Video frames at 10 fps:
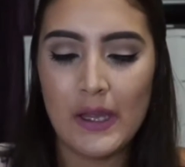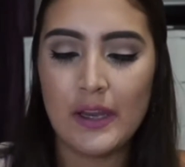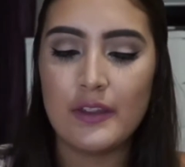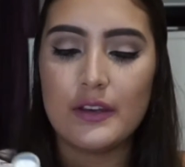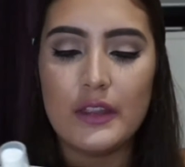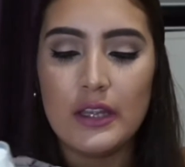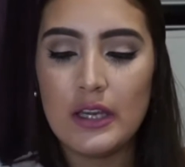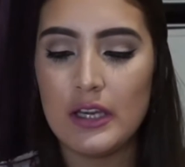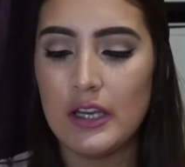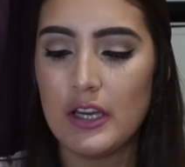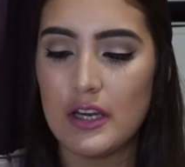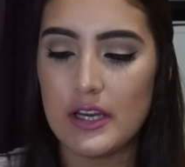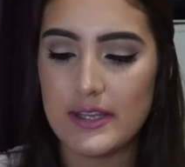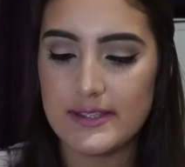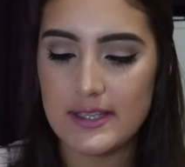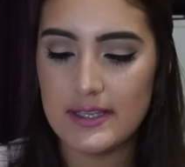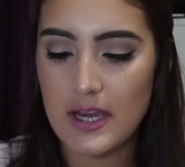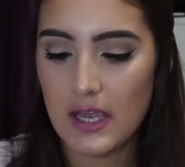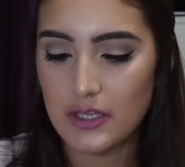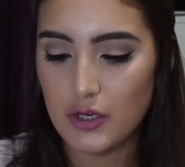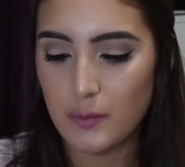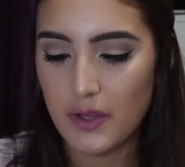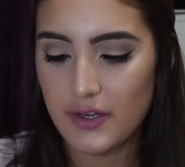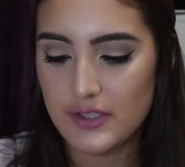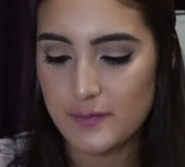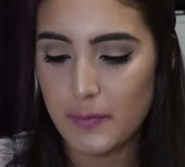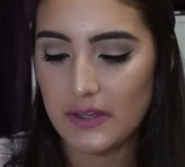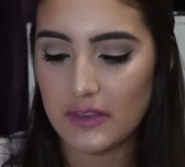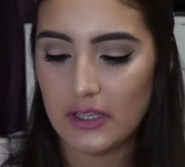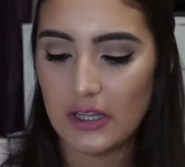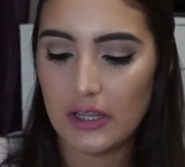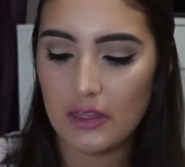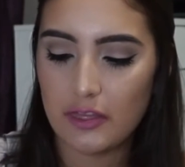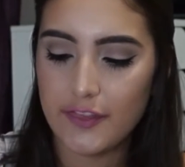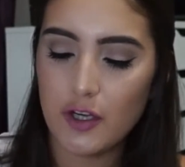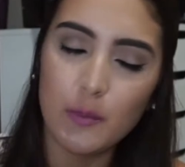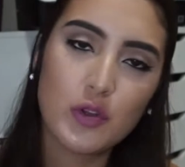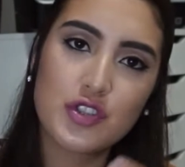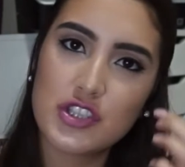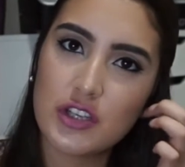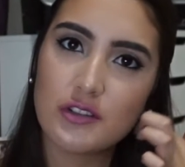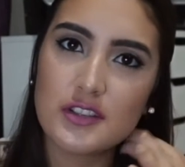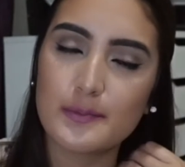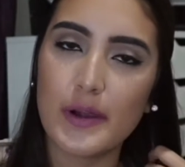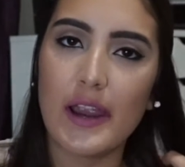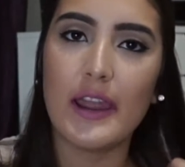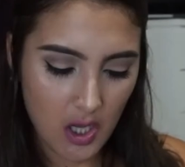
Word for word: another thing in here is the Not Your Mother's Beat the Heat Thermal Shield Spray.